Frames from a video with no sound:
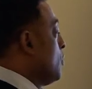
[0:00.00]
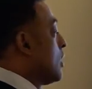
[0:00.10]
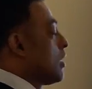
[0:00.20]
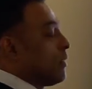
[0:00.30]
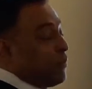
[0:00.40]
you
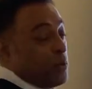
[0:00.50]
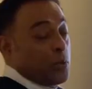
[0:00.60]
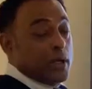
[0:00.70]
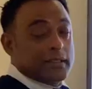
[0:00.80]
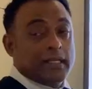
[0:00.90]
are
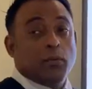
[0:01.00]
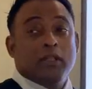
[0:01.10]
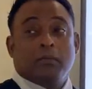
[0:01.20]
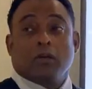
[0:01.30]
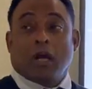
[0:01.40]
requesting a
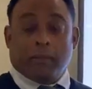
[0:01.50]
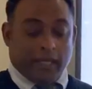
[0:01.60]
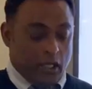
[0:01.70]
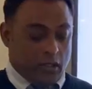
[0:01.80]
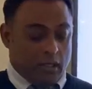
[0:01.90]
reasonable
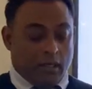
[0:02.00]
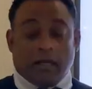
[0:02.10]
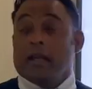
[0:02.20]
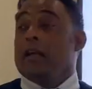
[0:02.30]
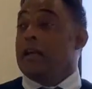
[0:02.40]
accommodation,
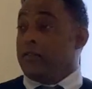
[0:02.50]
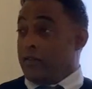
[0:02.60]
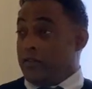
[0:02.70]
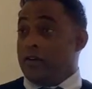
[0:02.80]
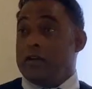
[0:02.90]
it's
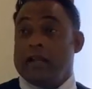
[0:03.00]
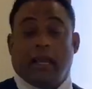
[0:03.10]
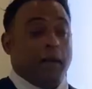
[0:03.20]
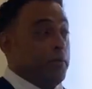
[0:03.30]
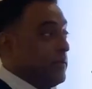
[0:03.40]
considered
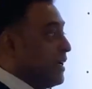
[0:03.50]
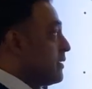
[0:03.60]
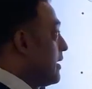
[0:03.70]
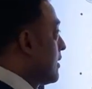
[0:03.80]
a protected